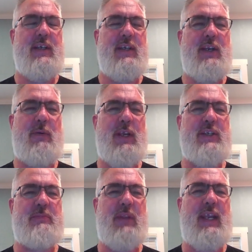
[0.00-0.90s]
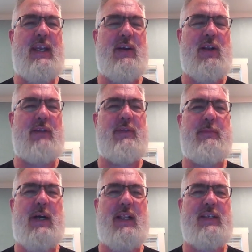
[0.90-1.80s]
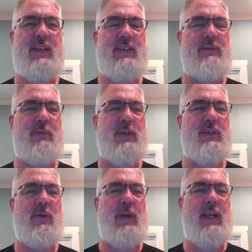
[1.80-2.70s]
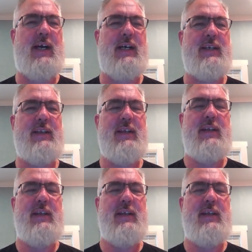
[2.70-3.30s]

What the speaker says: explaining all of the politics of what's going on,